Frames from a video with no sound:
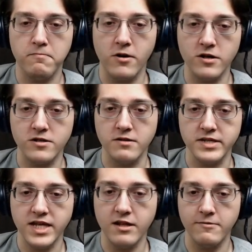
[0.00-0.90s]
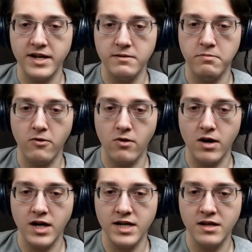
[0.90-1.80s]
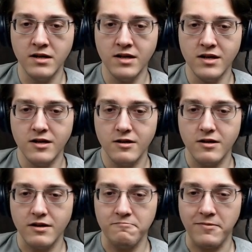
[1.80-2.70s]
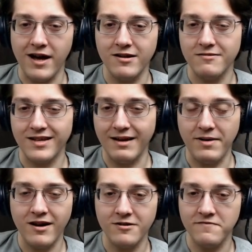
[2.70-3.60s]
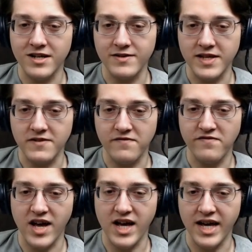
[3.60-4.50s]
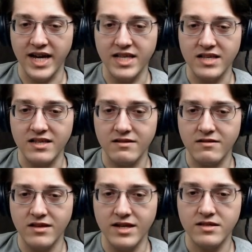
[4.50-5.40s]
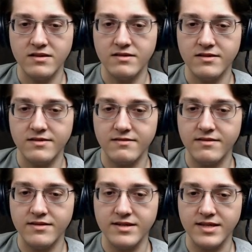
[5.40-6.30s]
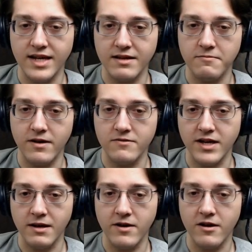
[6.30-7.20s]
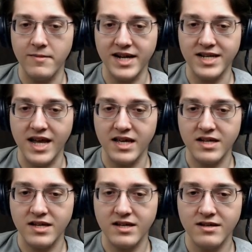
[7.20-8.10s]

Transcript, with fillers: particle accelerated boron. Powder, yeah, powdered phosphate's fine. It's just like, okay, paramagnetic